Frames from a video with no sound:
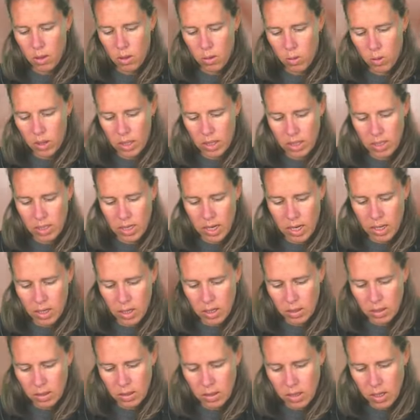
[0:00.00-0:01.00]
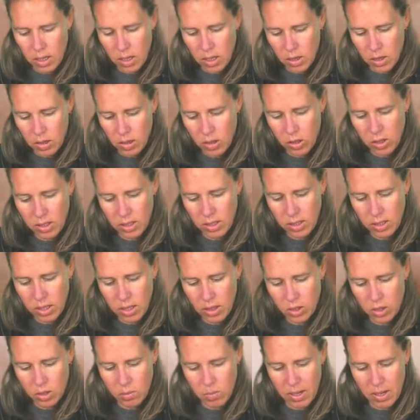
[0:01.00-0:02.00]
we're going to take this here. You can see
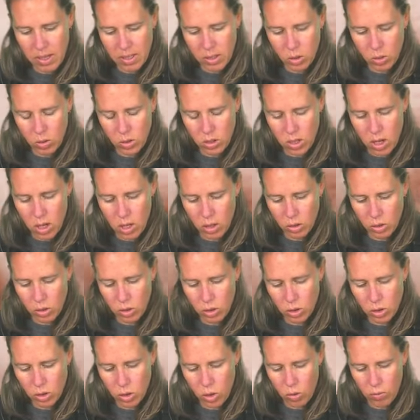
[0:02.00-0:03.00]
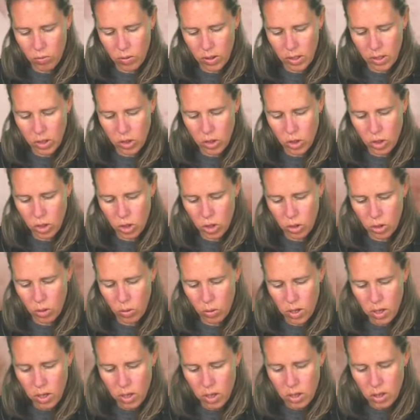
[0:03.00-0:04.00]
it just makes those colors so rich too.